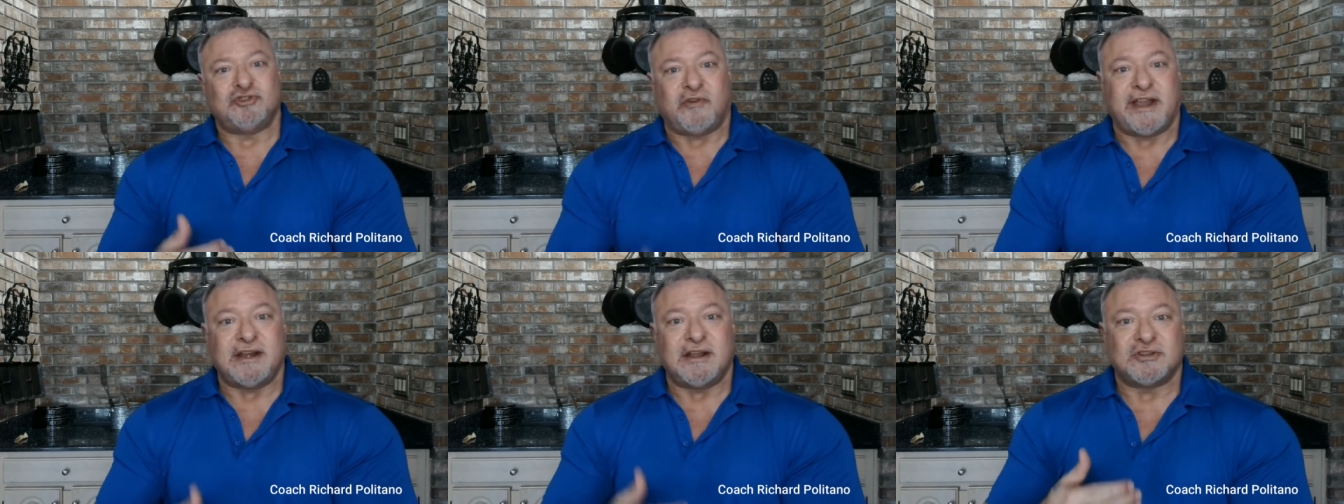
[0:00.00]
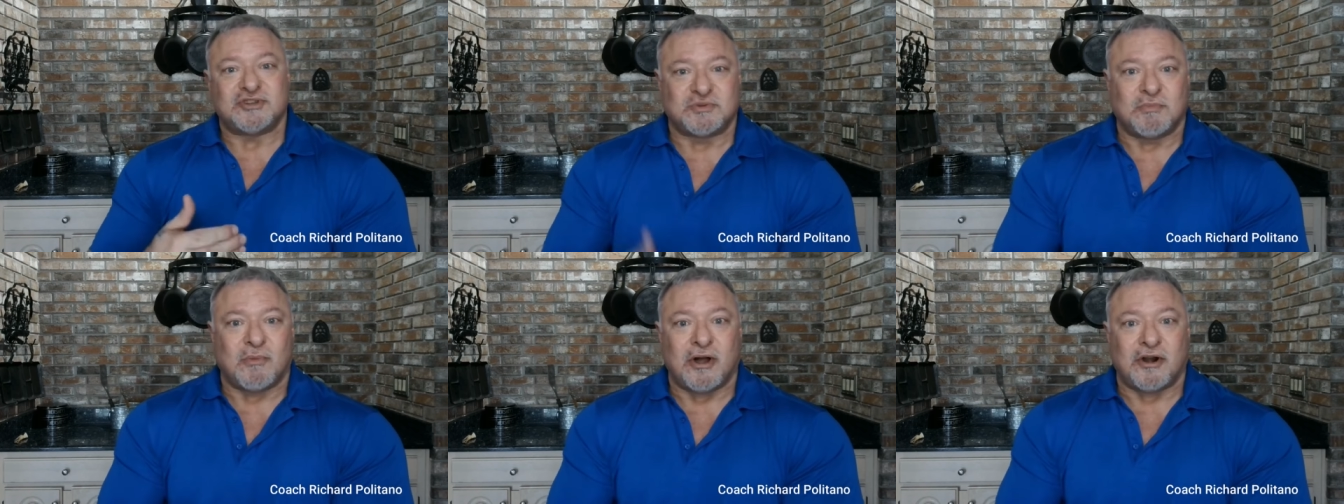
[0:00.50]
Train
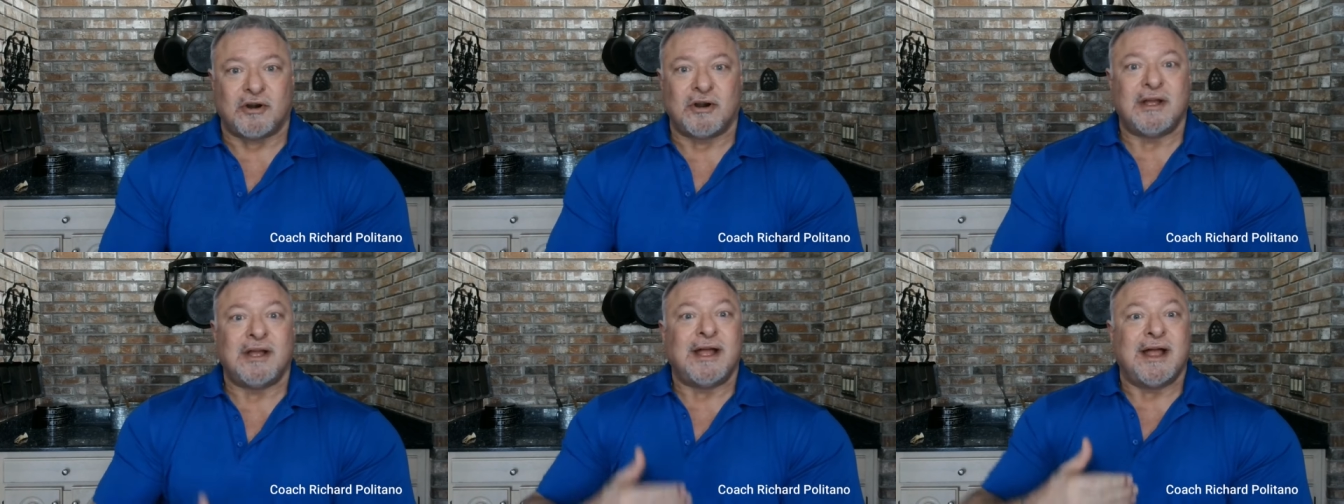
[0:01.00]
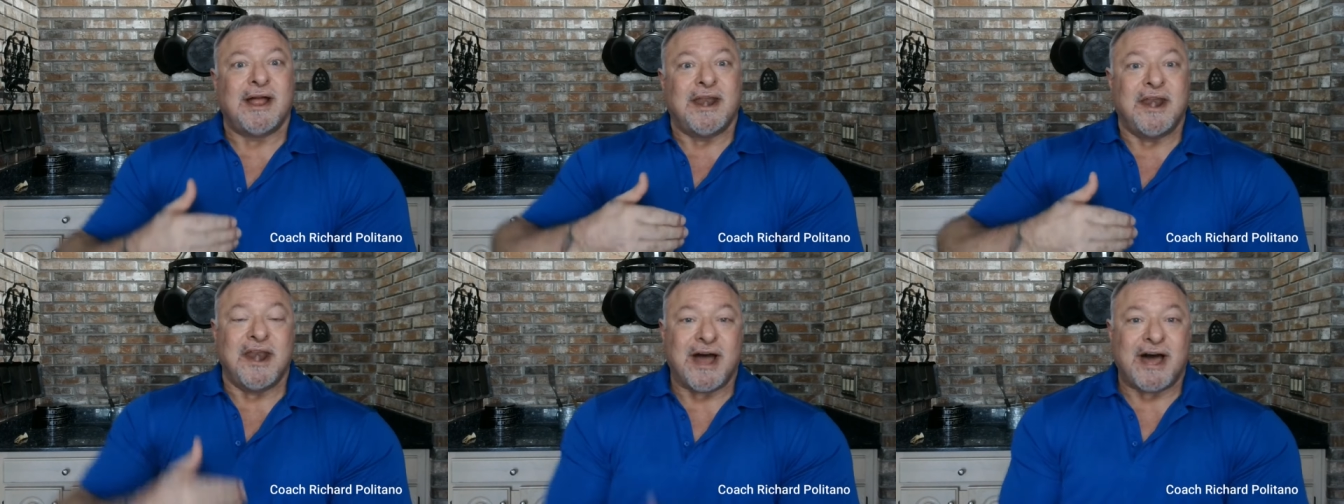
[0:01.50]
smarter,
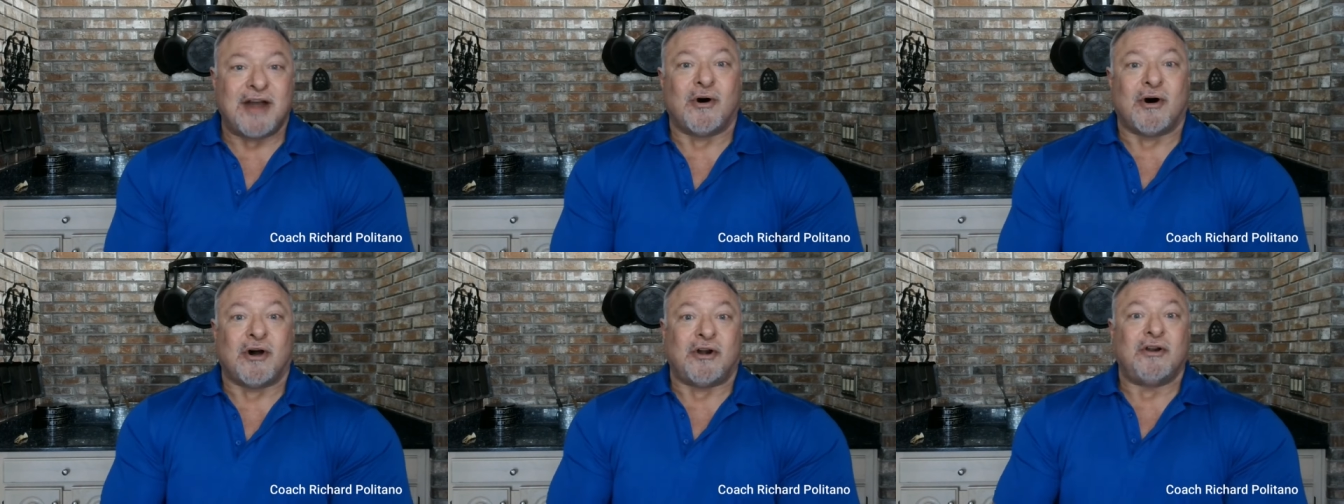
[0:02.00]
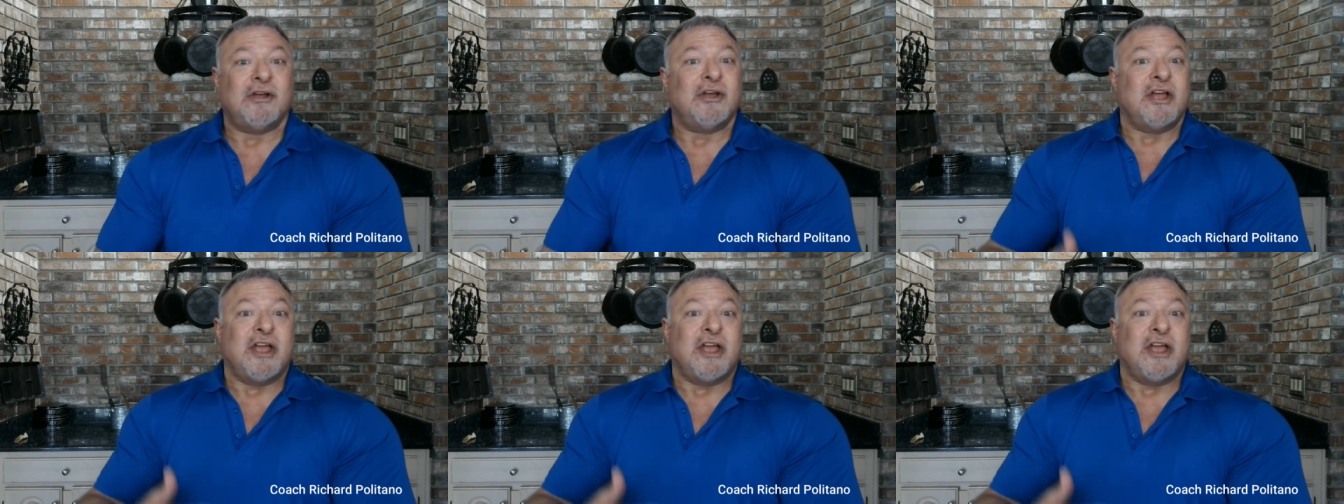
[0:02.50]
not harder.